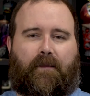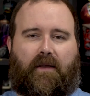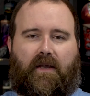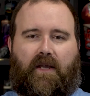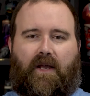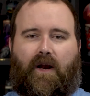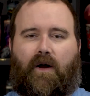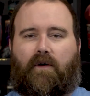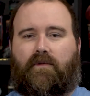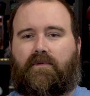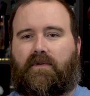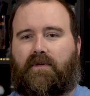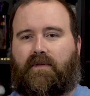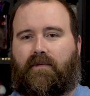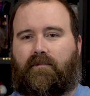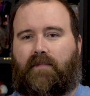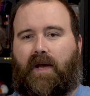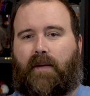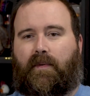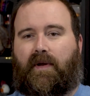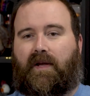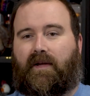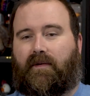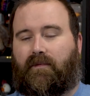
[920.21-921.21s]
you know,
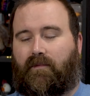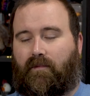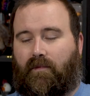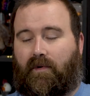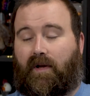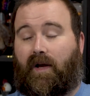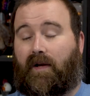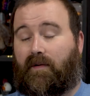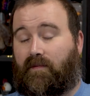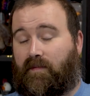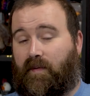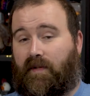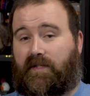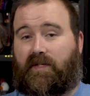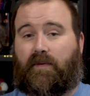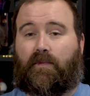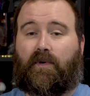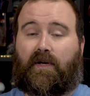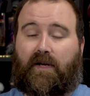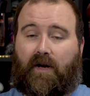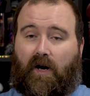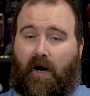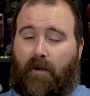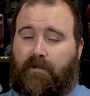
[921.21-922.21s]
maybe, especially
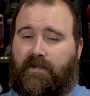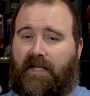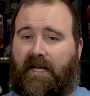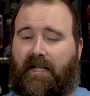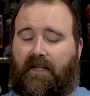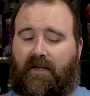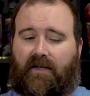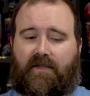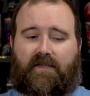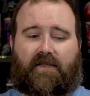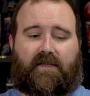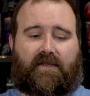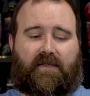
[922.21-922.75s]
when you're updating the list,